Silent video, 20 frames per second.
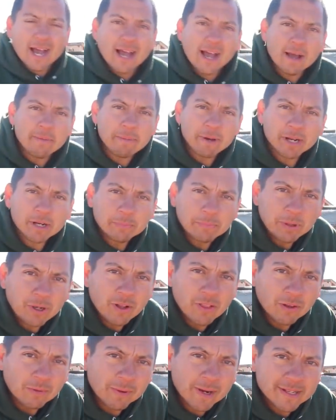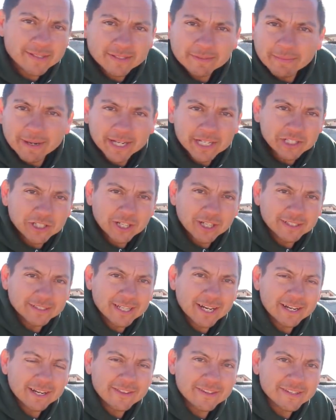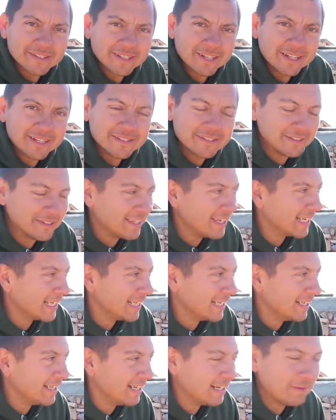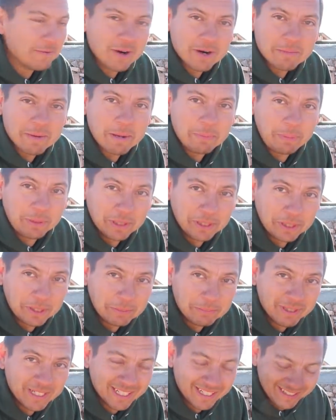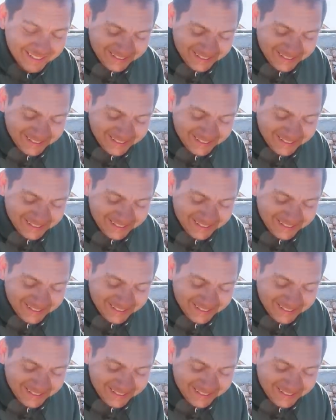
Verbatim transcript: I better pull the rest of my jugs out in the sun so they can uh, warm up a little bit.